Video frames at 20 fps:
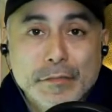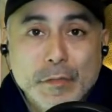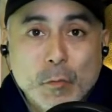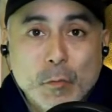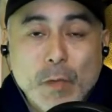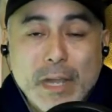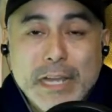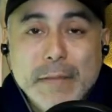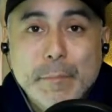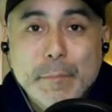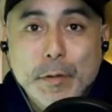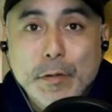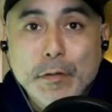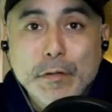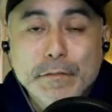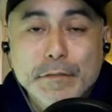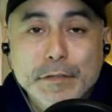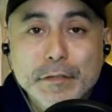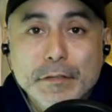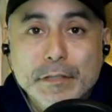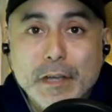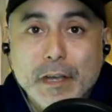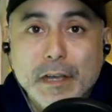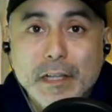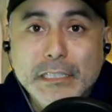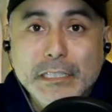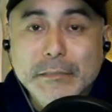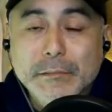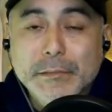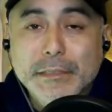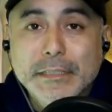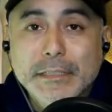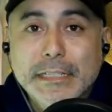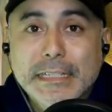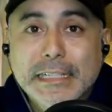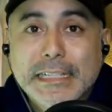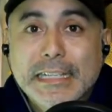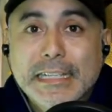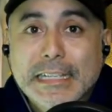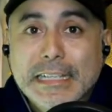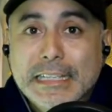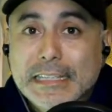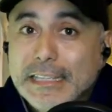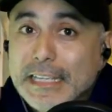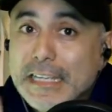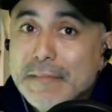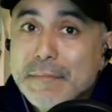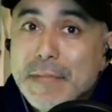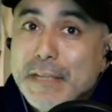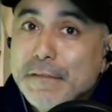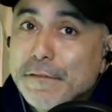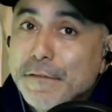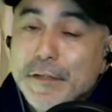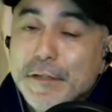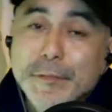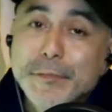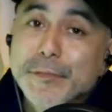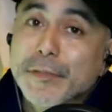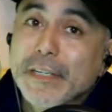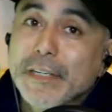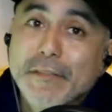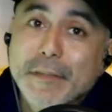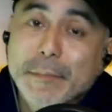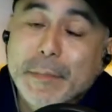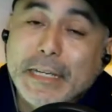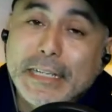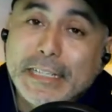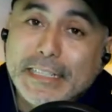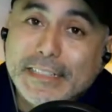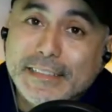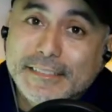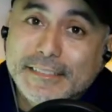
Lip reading: white purview in Hollywood, they made films for everybody.